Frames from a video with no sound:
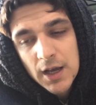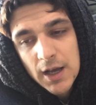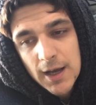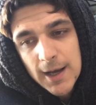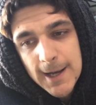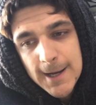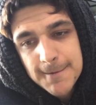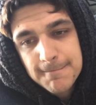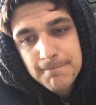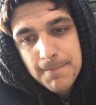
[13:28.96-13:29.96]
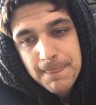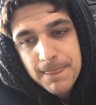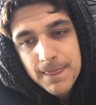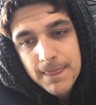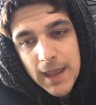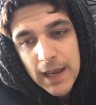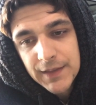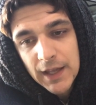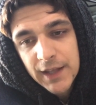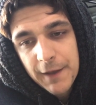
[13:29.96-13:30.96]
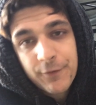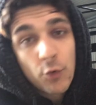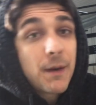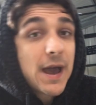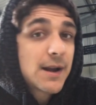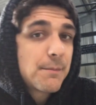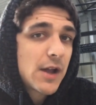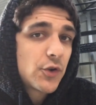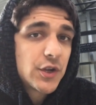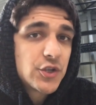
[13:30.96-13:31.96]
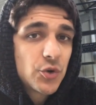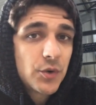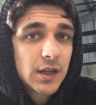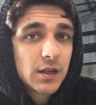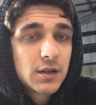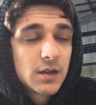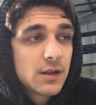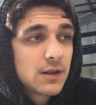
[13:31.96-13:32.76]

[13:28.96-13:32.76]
Um, and then they feel bad about not enjoying